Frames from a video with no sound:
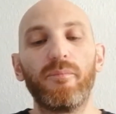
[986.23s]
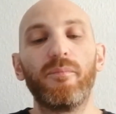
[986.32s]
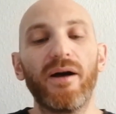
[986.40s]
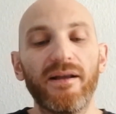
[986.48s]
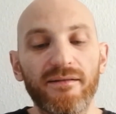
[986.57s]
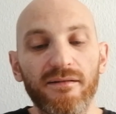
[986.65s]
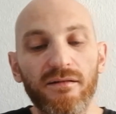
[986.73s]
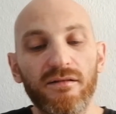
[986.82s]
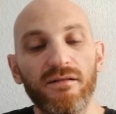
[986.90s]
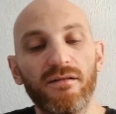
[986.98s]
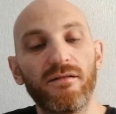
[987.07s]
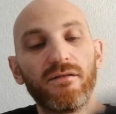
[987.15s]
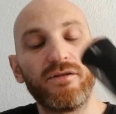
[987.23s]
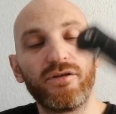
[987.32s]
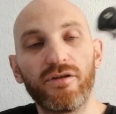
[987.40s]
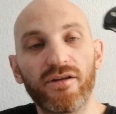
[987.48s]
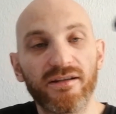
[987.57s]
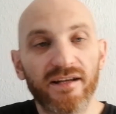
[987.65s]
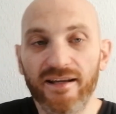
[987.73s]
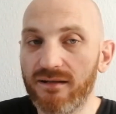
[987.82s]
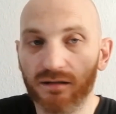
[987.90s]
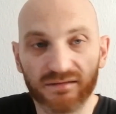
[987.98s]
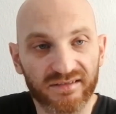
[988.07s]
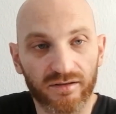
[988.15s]
but you can get
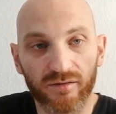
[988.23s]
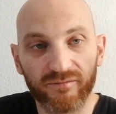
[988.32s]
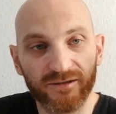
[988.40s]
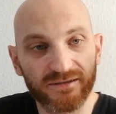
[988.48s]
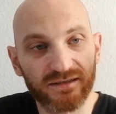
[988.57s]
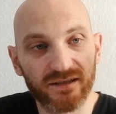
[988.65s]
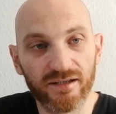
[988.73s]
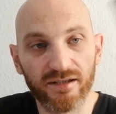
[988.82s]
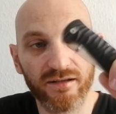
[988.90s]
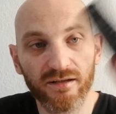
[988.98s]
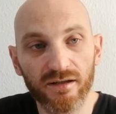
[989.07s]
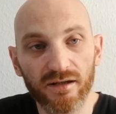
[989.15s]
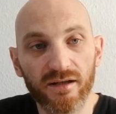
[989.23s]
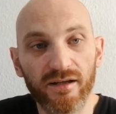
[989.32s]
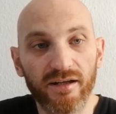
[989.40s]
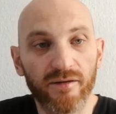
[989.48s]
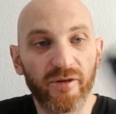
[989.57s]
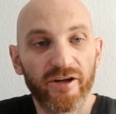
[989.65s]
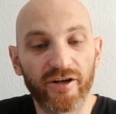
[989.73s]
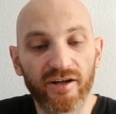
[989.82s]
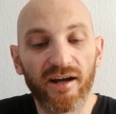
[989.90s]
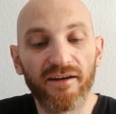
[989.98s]
Ganzo obviously in America.